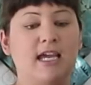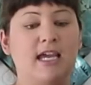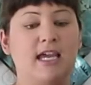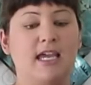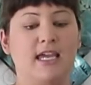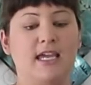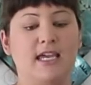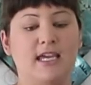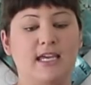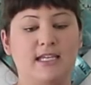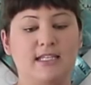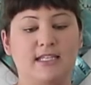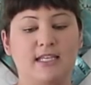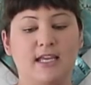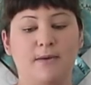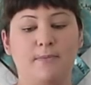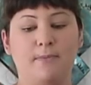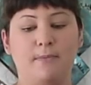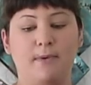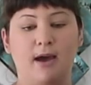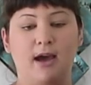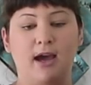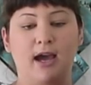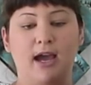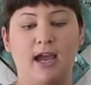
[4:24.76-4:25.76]
is
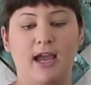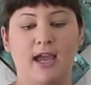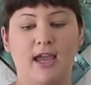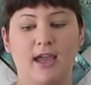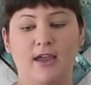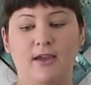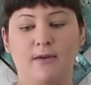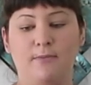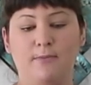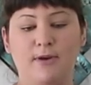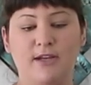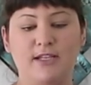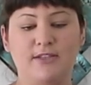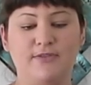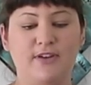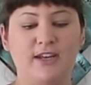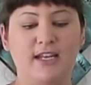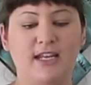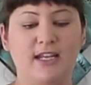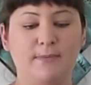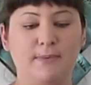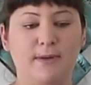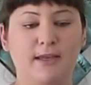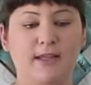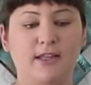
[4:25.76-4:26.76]
my
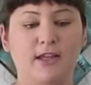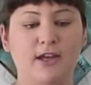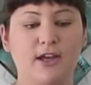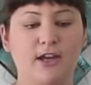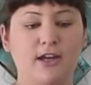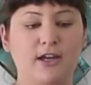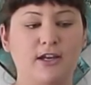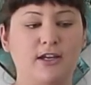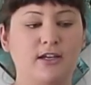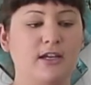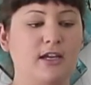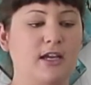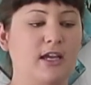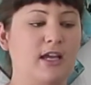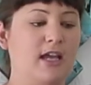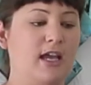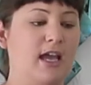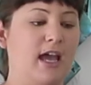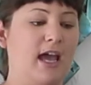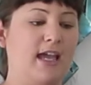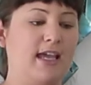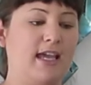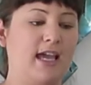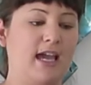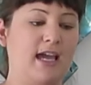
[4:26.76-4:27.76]
breastfeeding pillow.
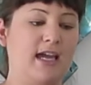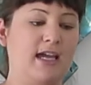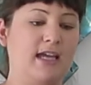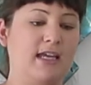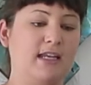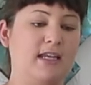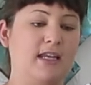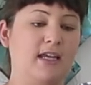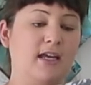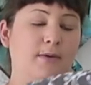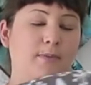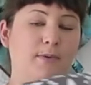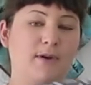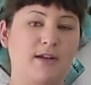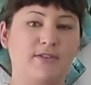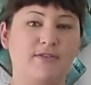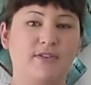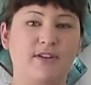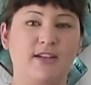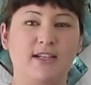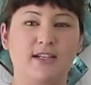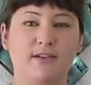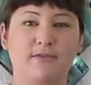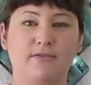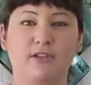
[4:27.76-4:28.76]
Again,
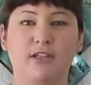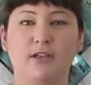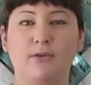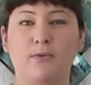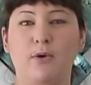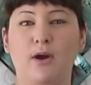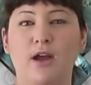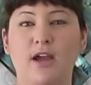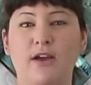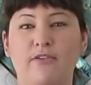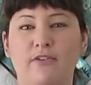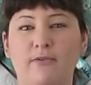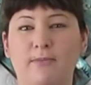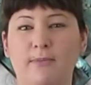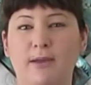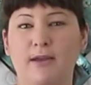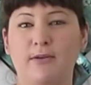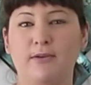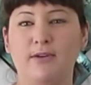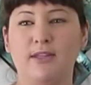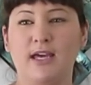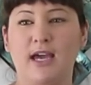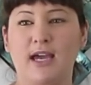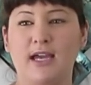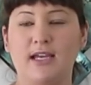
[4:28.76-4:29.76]
breastfeeding didn't really work for me
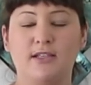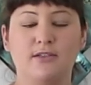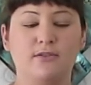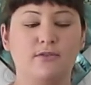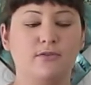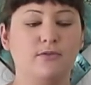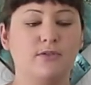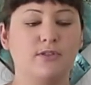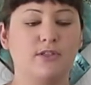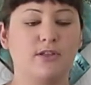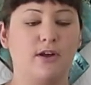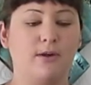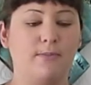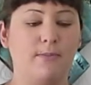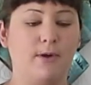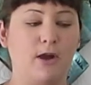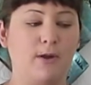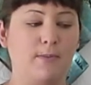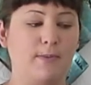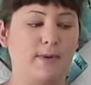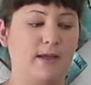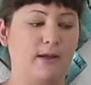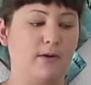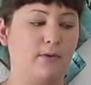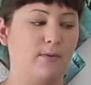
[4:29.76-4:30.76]
with Hazel, so I'm
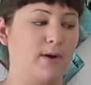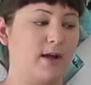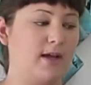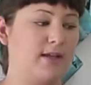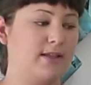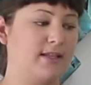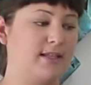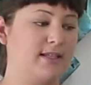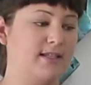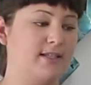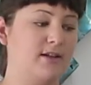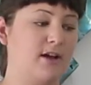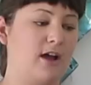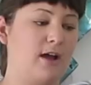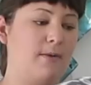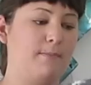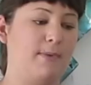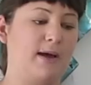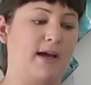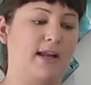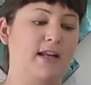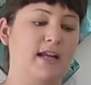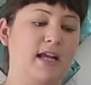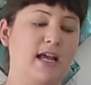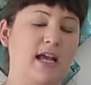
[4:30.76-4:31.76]
hoping it'll work this time,
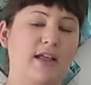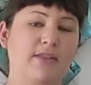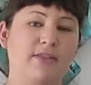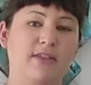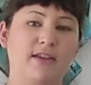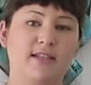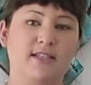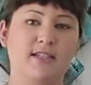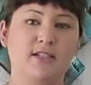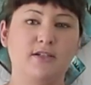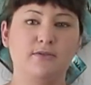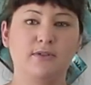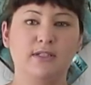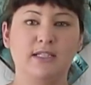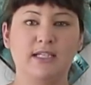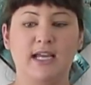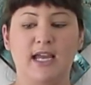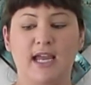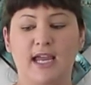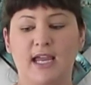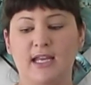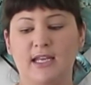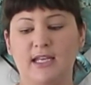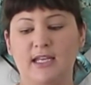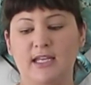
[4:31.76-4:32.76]
but they're still really
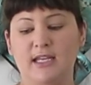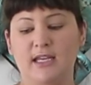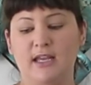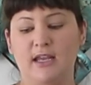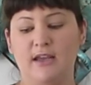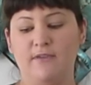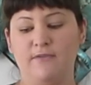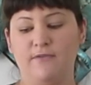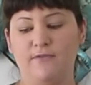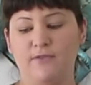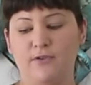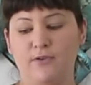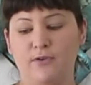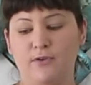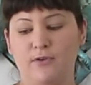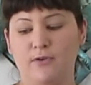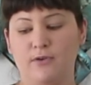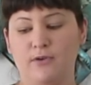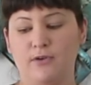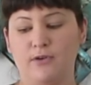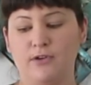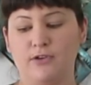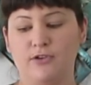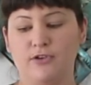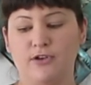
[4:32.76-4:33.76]
handy if
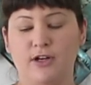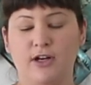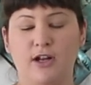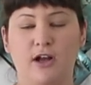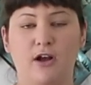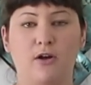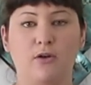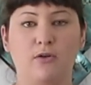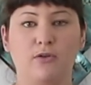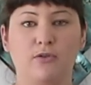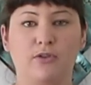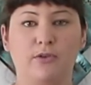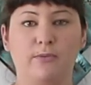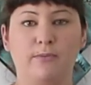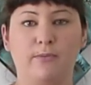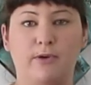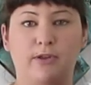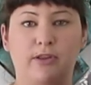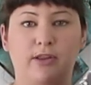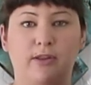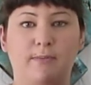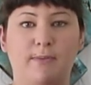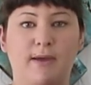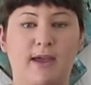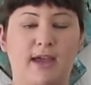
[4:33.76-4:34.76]
you're trying to hold them
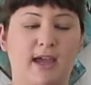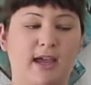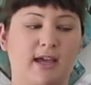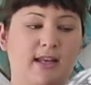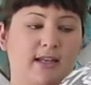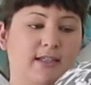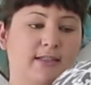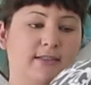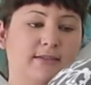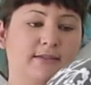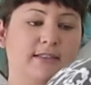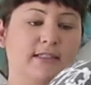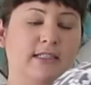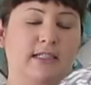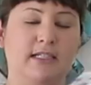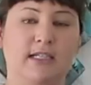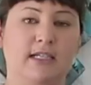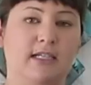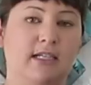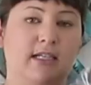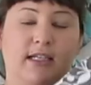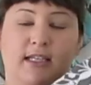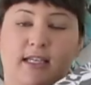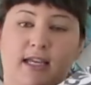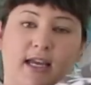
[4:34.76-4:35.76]
on the bed. And
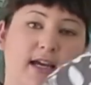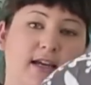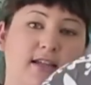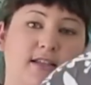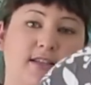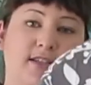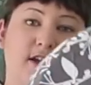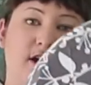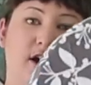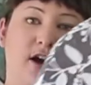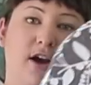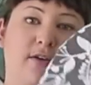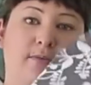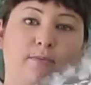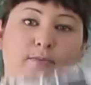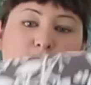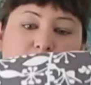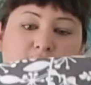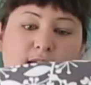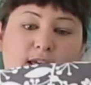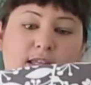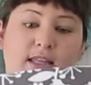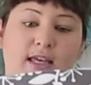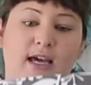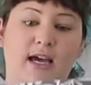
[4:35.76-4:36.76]
yeah, so I'm
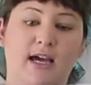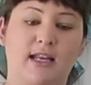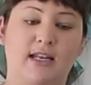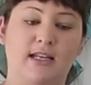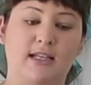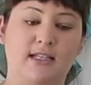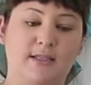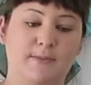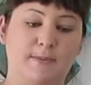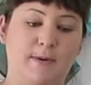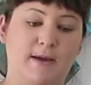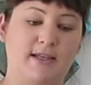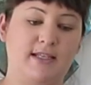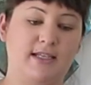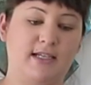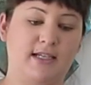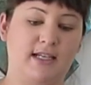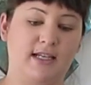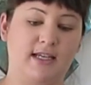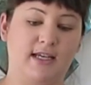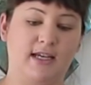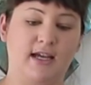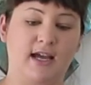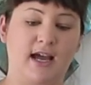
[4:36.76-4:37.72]
bringing that. It's basically